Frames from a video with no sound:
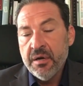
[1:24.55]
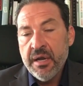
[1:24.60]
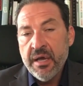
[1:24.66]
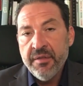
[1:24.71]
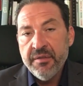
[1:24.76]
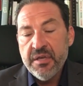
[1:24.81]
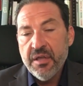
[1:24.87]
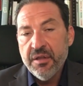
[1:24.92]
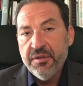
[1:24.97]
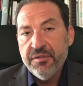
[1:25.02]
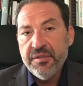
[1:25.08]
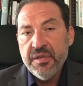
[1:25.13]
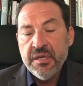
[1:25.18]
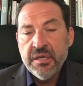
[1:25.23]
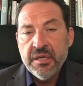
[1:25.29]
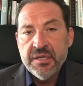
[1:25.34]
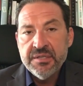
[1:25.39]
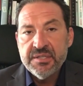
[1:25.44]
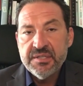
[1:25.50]
Now, the other
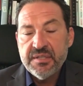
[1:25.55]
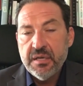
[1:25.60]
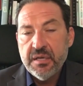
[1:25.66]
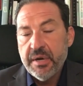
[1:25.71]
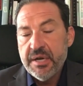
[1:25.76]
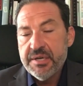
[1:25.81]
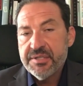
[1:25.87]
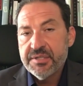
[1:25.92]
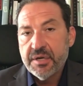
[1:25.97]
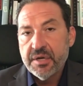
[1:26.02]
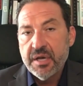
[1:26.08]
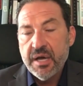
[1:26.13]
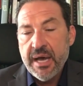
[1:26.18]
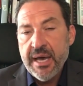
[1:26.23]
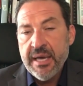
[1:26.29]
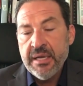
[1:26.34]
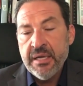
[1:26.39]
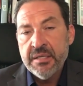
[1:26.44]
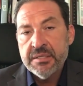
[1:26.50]
thing is, is they raised their
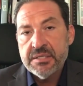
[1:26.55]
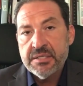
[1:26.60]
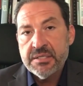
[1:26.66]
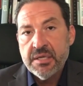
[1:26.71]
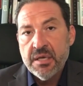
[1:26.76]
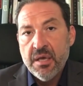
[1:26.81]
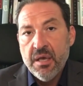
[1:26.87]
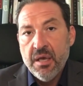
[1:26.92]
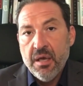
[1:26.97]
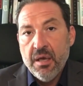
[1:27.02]
guidance